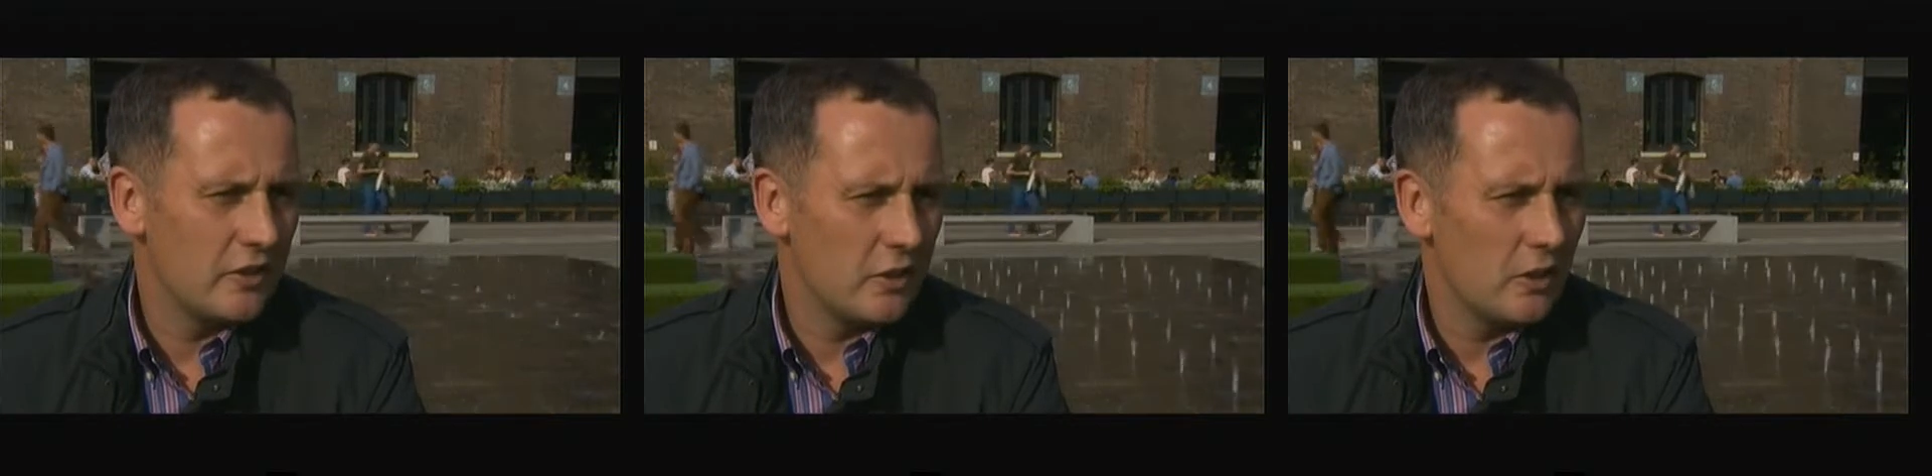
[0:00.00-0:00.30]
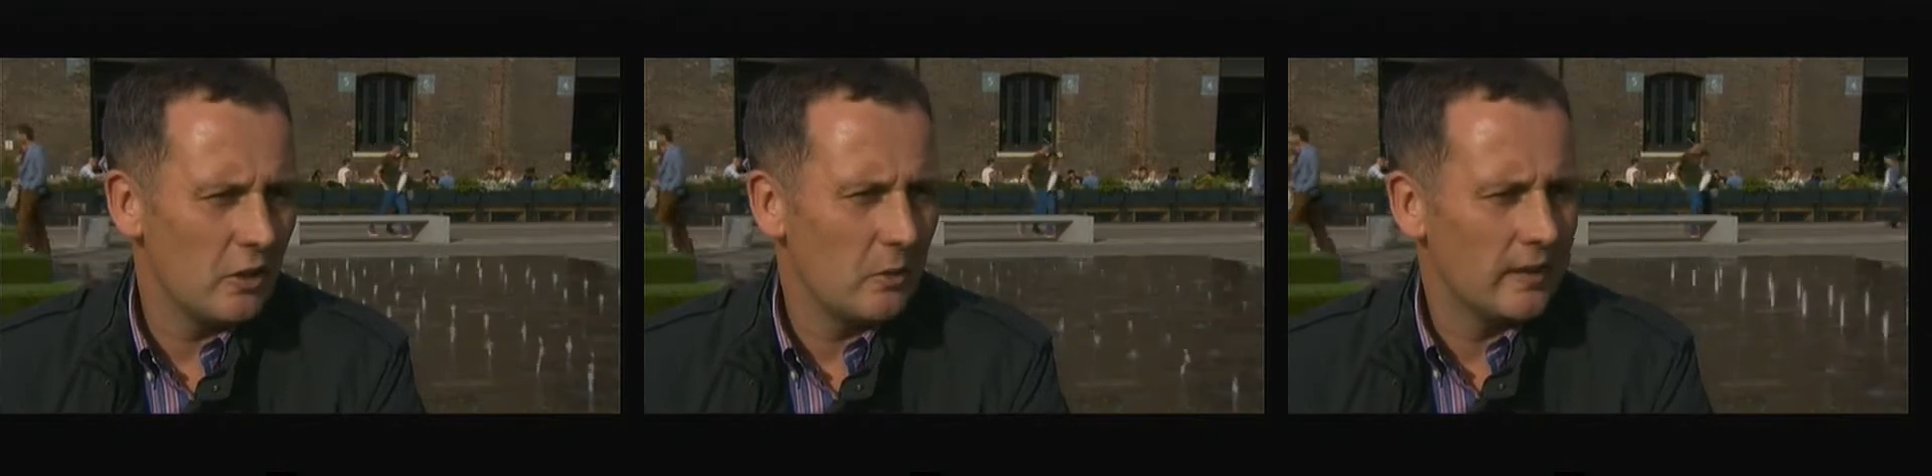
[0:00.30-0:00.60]

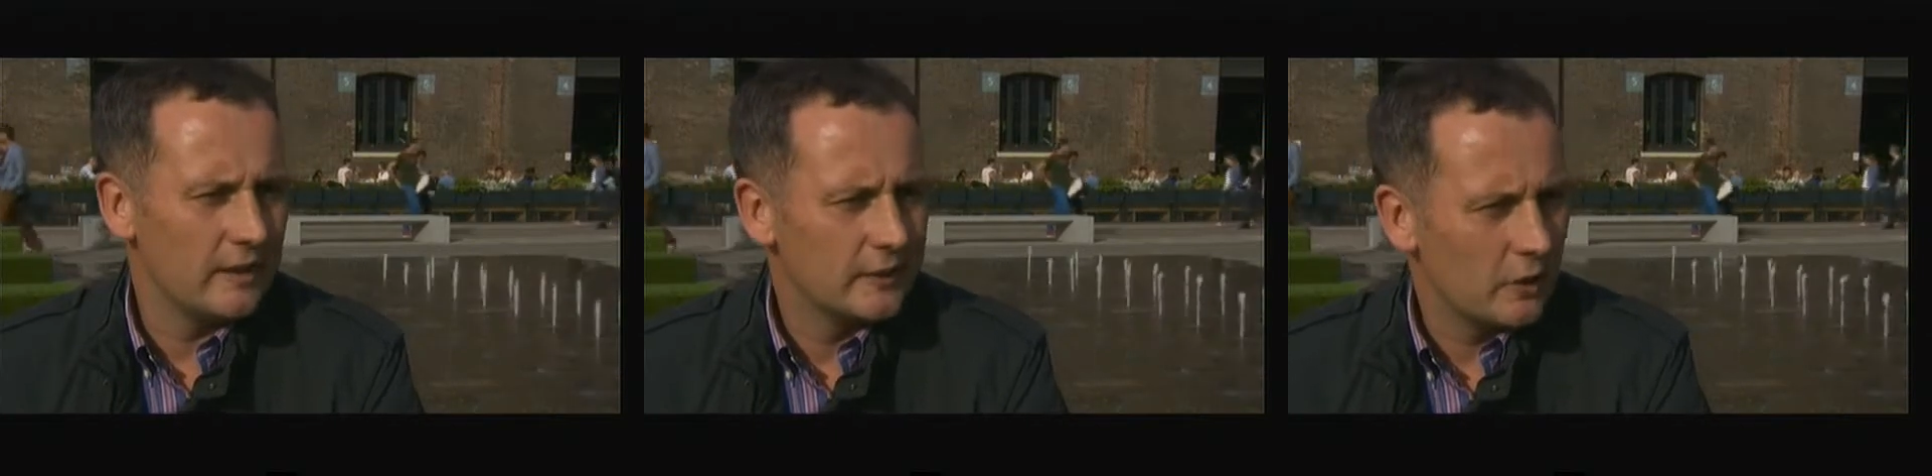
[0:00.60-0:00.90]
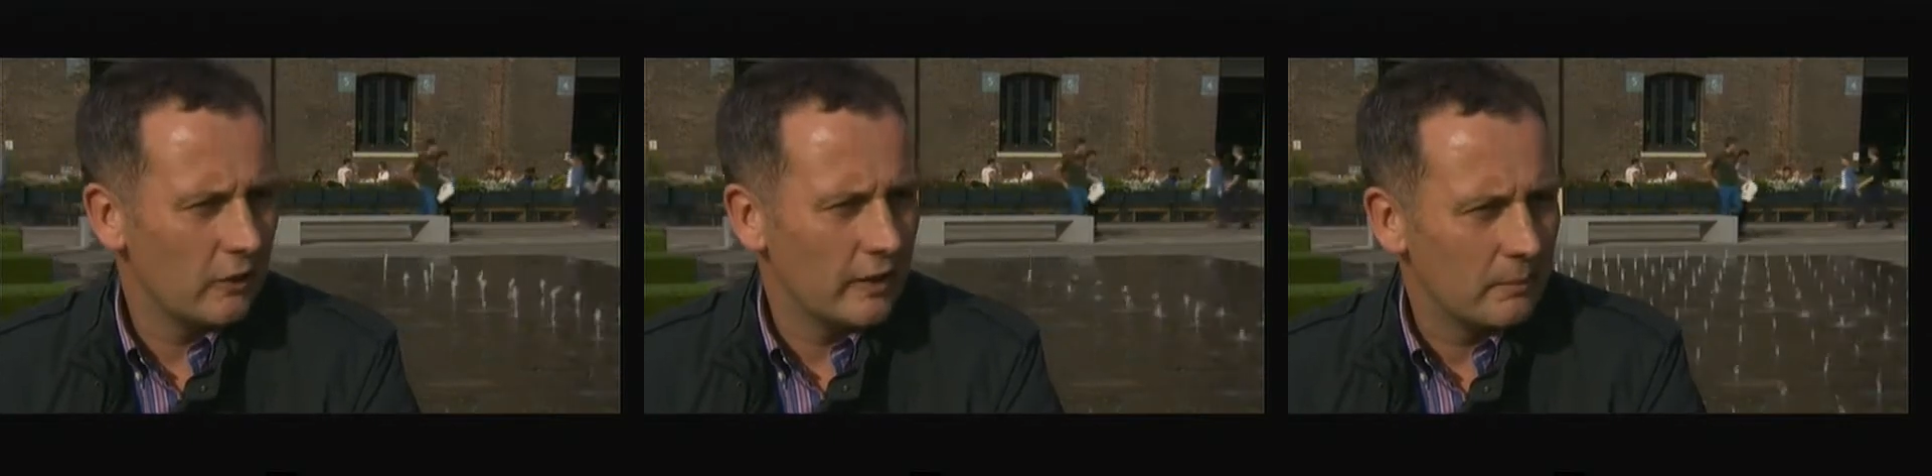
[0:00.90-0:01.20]
new and
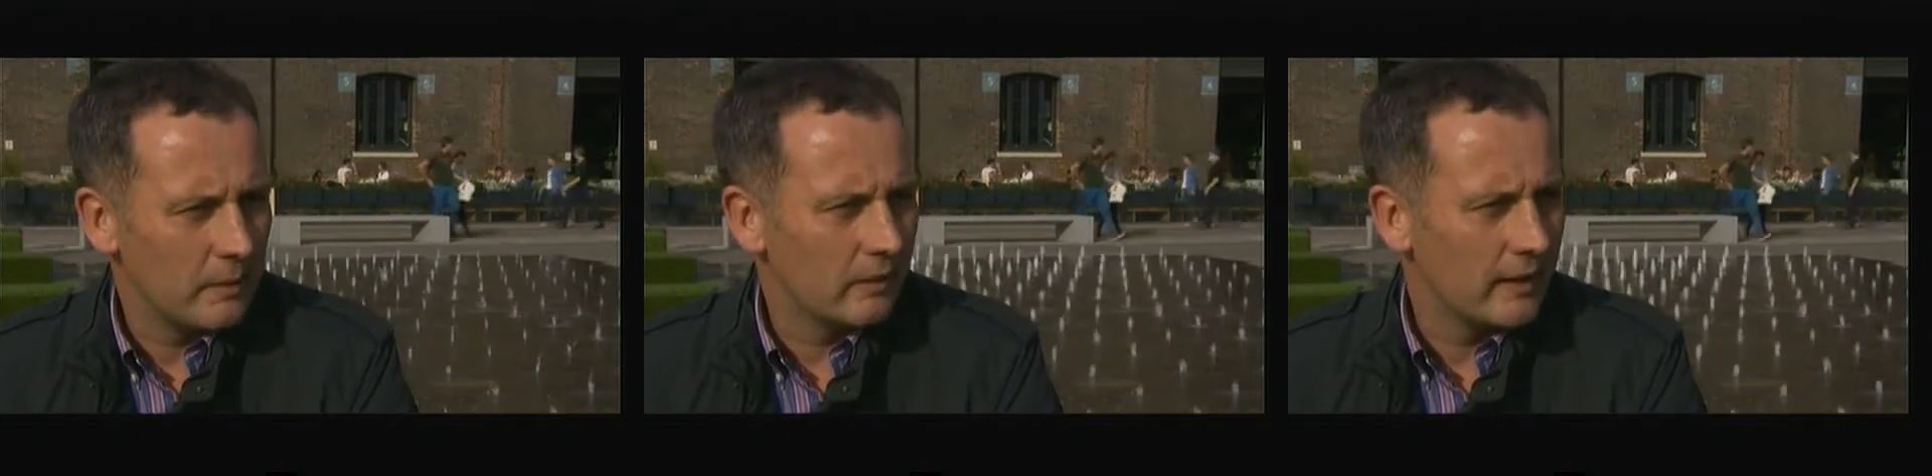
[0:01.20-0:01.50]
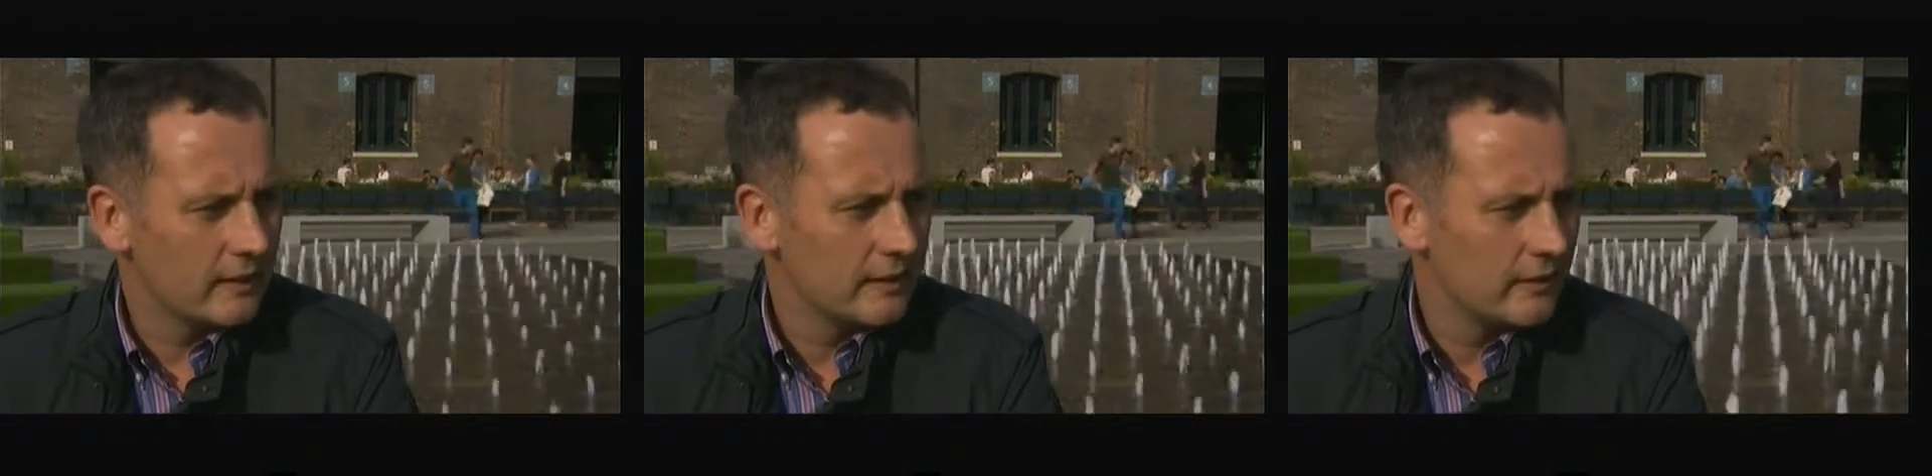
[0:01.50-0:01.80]
historic
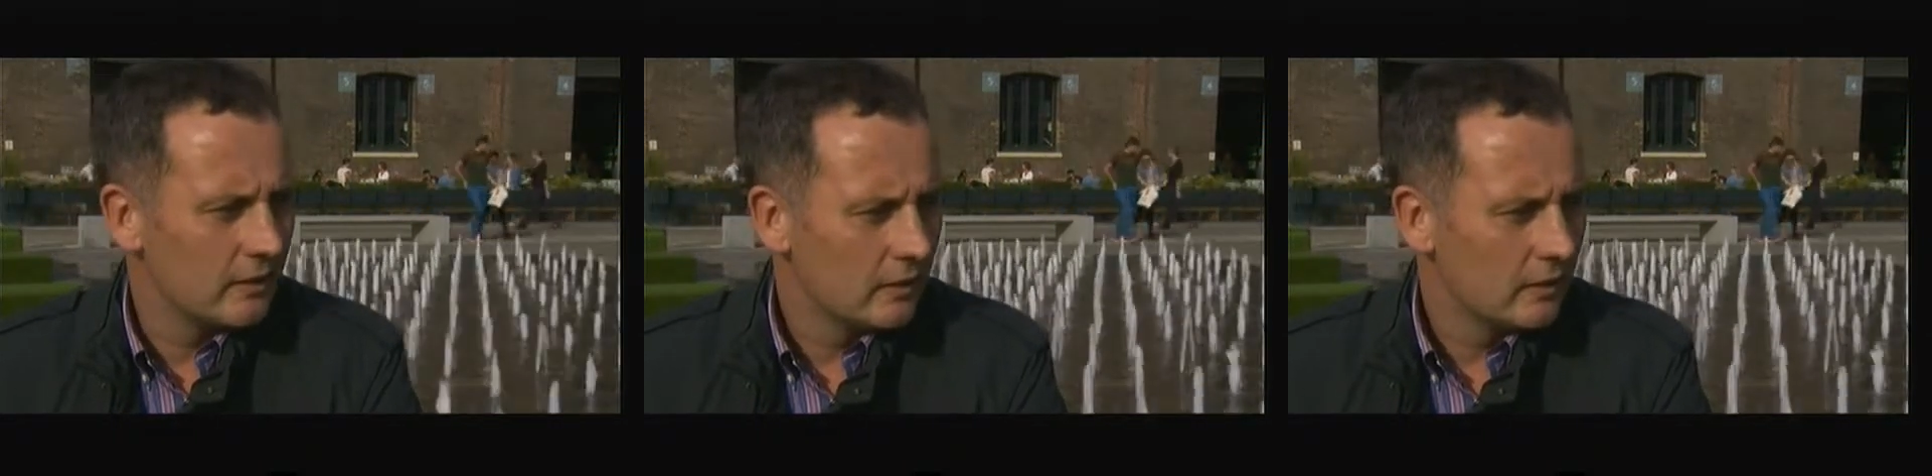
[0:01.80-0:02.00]
buildings